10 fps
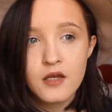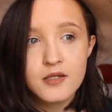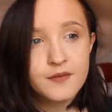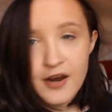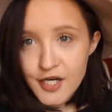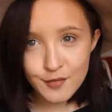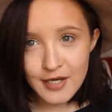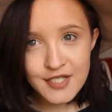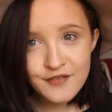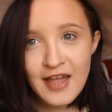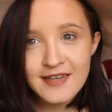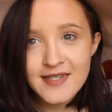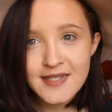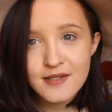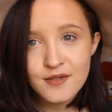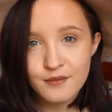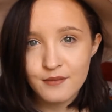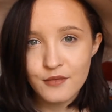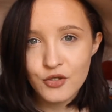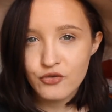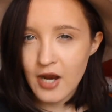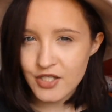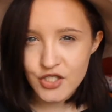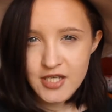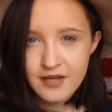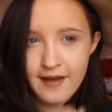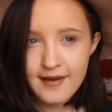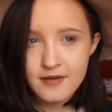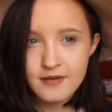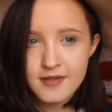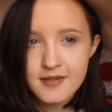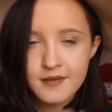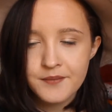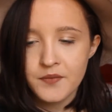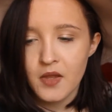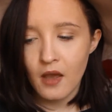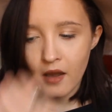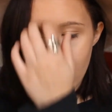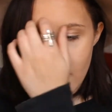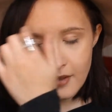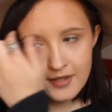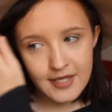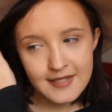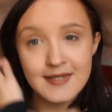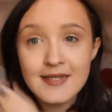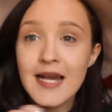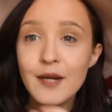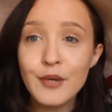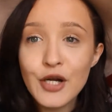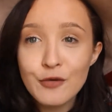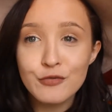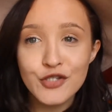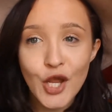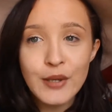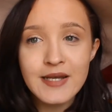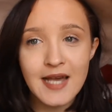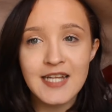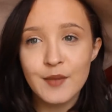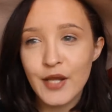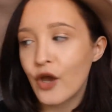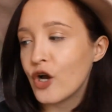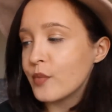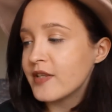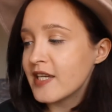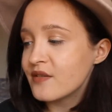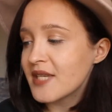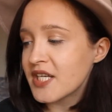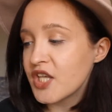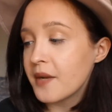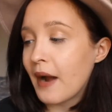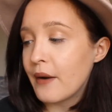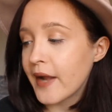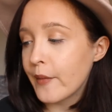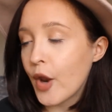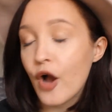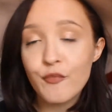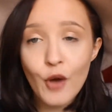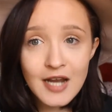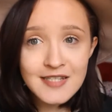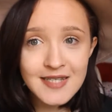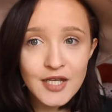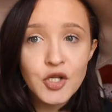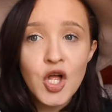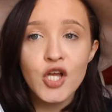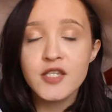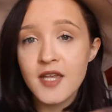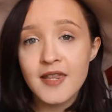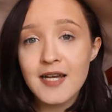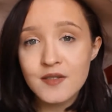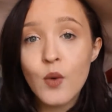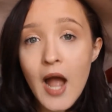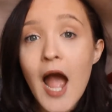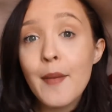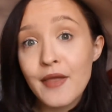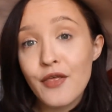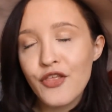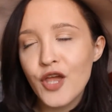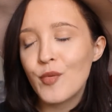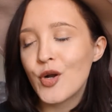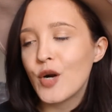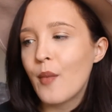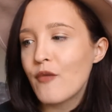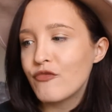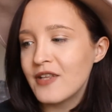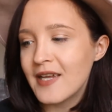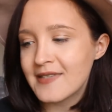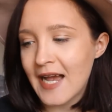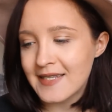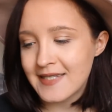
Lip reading: some very dramatic events and some tragedy events. And this is the second book, and I'm so excited to pick it up. This was actually in a buy one get one half price deal, so that's why I picked the third book up. But I'm really excited